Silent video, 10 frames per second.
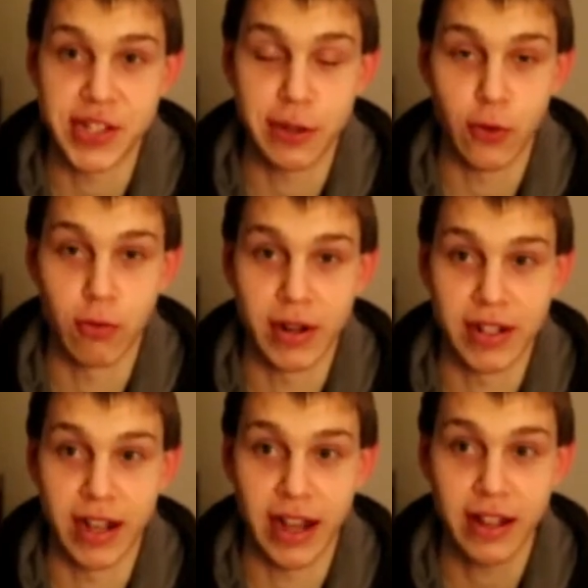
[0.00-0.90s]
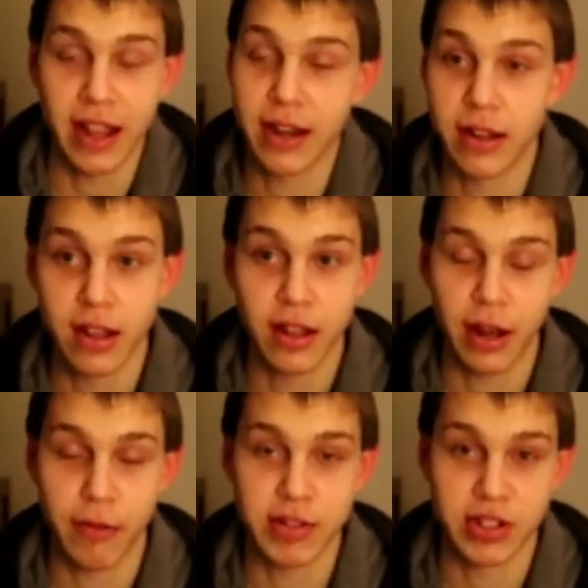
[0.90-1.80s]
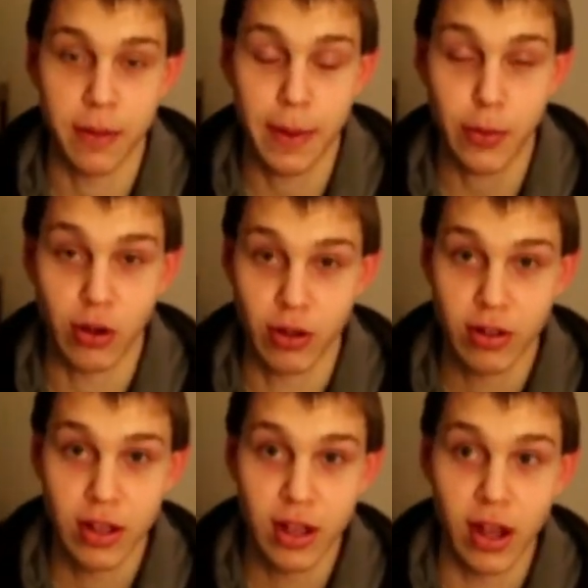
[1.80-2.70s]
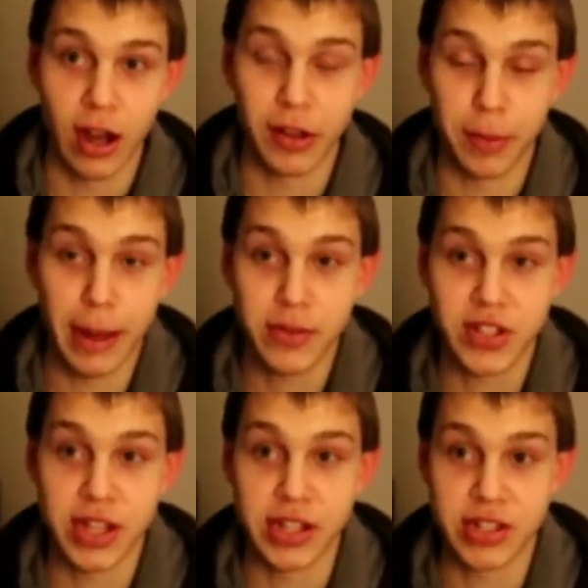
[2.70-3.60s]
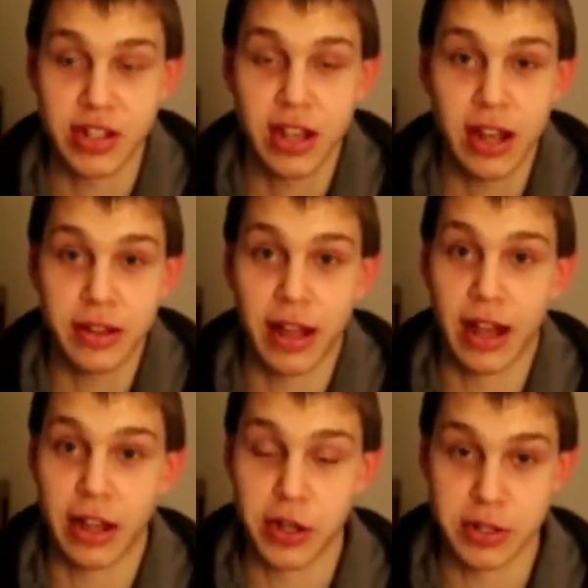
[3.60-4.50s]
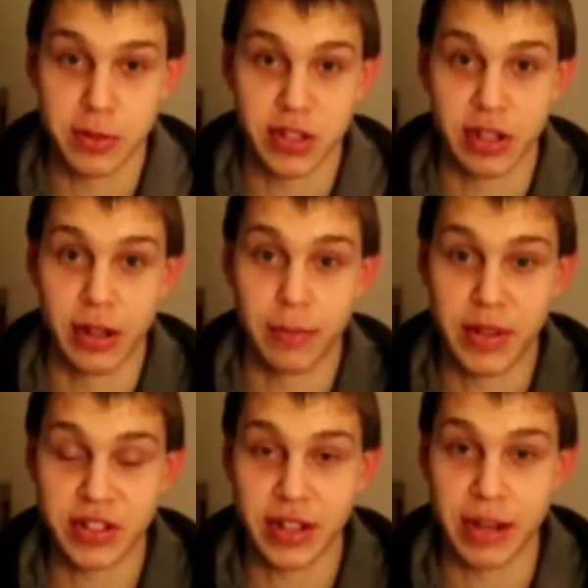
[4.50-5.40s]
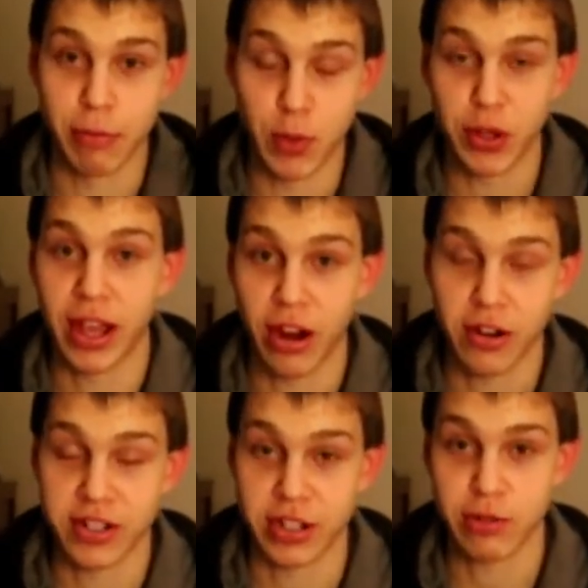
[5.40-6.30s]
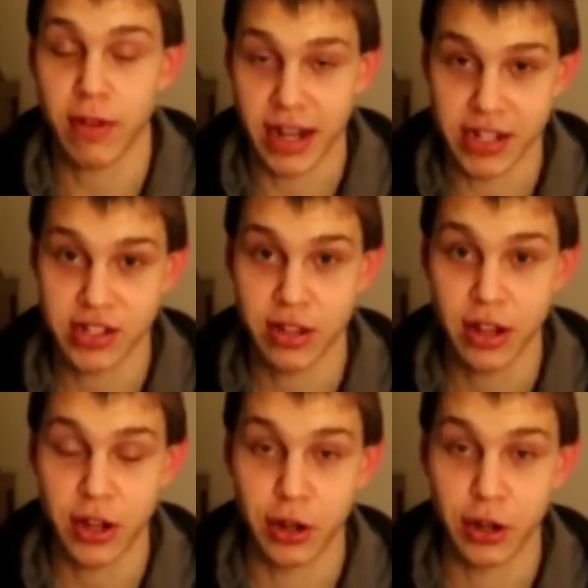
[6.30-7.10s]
over one guy, and it was not biblical. The Bible says that you're supposed to basically rebuke a heretic twice. You